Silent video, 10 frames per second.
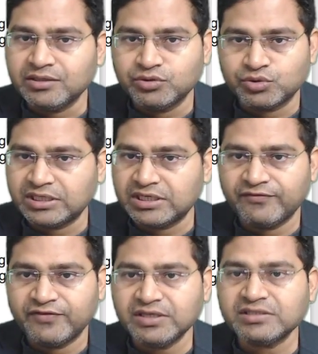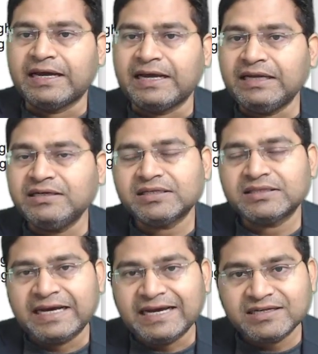user interface, and
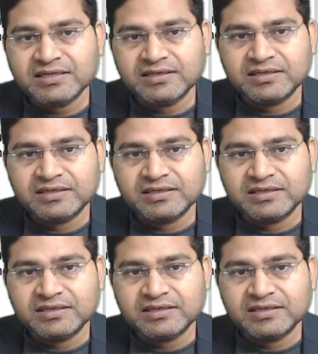that